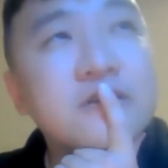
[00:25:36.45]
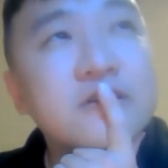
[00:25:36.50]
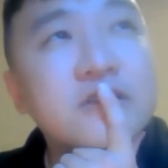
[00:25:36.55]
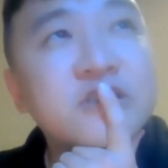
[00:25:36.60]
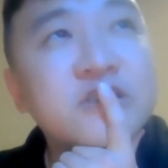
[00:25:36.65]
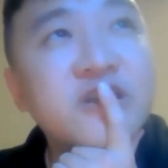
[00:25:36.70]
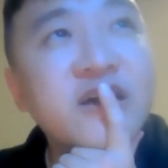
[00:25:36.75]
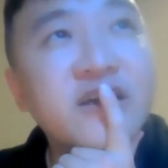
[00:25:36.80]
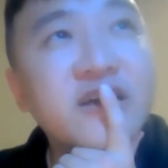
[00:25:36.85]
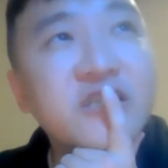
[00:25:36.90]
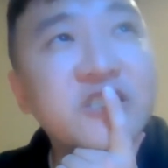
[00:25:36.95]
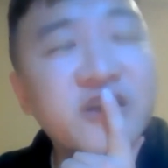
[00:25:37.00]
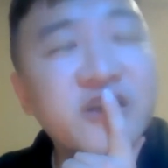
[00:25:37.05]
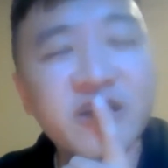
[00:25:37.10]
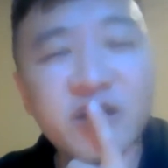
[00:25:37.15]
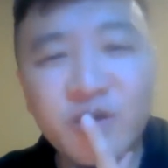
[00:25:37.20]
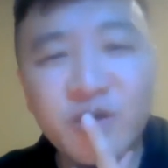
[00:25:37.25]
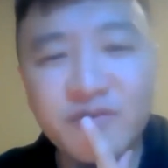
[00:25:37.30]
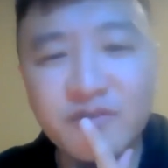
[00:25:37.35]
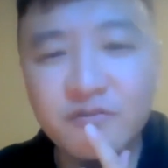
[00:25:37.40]
should
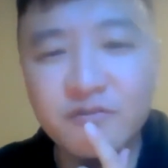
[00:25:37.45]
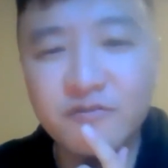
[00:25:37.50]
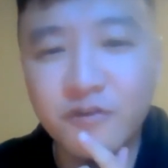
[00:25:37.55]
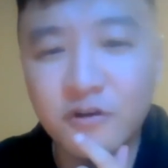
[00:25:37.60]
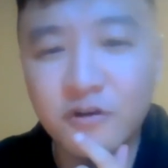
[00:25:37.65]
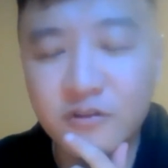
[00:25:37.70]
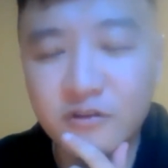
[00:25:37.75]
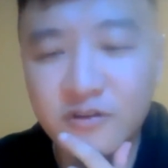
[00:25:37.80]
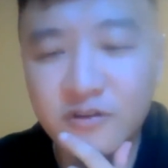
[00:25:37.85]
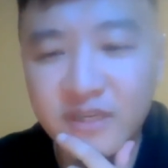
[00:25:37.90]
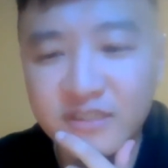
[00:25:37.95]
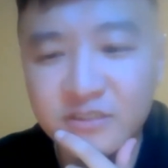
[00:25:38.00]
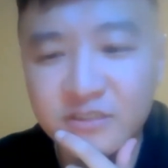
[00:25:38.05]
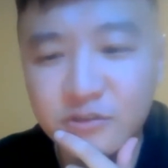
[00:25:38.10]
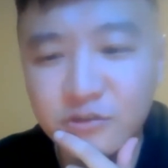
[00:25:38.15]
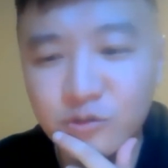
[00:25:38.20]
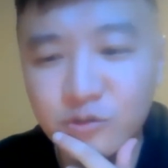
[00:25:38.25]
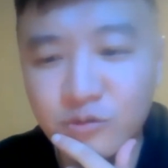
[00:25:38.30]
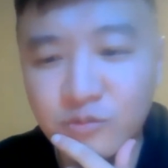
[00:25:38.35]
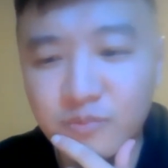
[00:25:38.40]
I go even further and
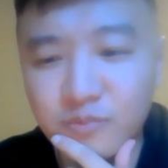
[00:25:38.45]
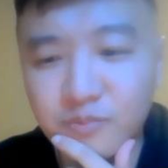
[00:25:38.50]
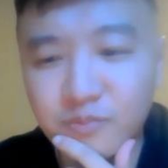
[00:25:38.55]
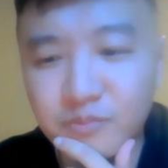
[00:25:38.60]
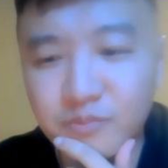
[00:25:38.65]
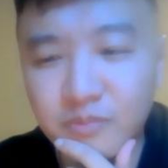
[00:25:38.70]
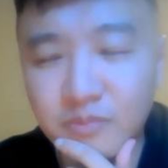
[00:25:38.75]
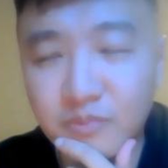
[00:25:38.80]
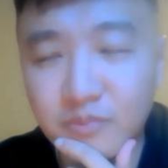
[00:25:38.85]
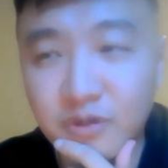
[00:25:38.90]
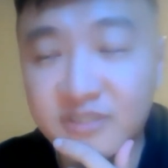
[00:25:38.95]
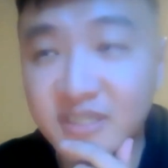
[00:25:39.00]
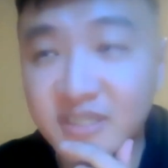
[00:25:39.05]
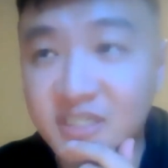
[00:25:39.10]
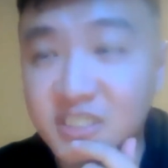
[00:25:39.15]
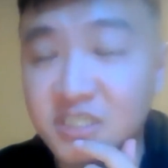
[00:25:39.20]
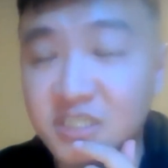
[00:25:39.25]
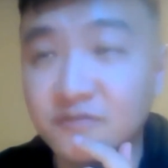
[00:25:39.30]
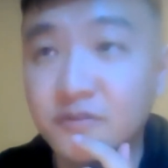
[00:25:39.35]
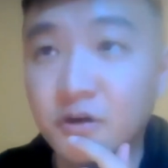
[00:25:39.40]
do
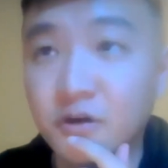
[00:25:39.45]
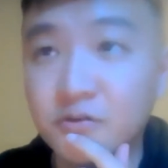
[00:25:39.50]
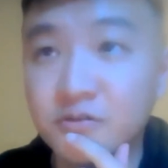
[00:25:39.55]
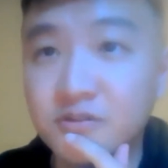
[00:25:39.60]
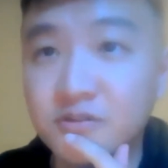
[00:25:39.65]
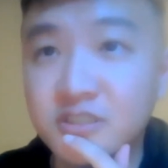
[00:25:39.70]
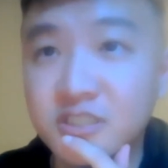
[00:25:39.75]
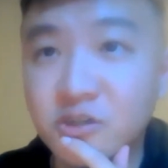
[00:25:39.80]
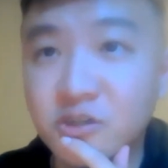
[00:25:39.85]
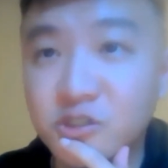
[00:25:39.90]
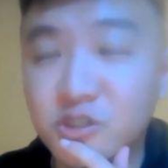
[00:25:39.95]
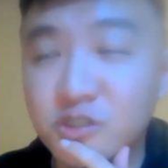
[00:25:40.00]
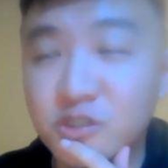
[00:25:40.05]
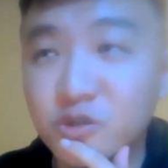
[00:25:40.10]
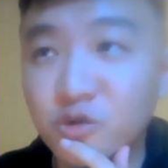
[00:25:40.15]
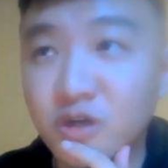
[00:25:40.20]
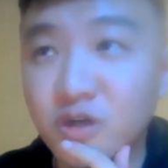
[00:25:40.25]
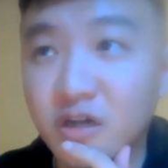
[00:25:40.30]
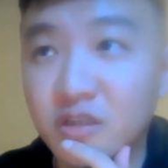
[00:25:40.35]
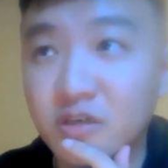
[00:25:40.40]
percentage of those children
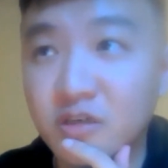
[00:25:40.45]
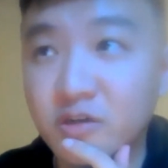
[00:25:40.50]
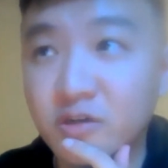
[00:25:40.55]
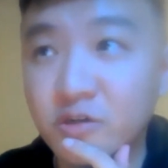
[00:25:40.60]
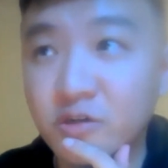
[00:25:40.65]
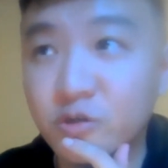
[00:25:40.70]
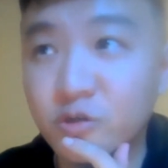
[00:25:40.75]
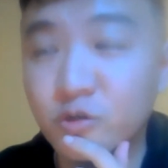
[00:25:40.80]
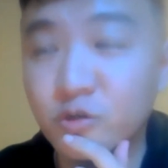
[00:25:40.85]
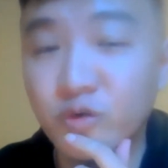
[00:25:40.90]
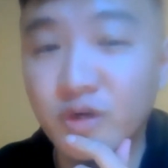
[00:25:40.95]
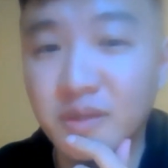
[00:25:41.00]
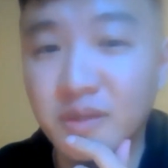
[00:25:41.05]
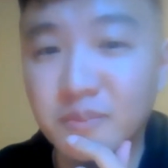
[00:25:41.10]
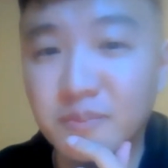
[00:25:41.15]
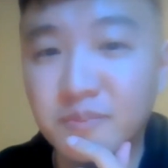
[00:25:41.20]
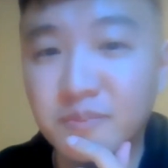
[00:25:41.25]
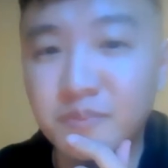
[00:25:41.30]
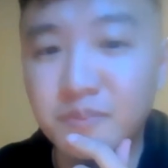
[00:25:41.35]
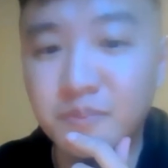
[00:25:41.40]
who color who would